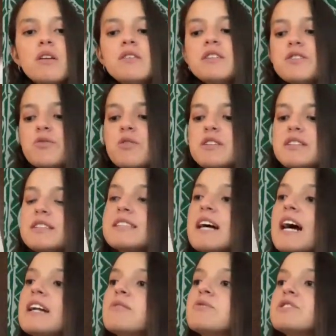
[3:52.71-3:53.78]
of the squares
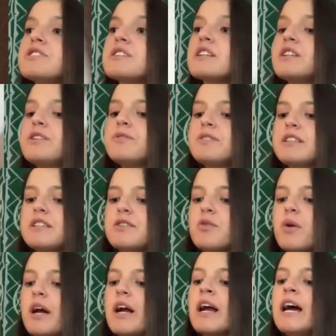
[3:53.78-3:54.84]
aside, and we're just going to use this
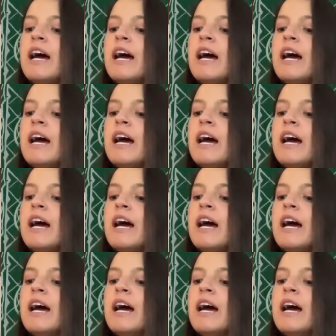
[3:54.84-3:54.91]
square.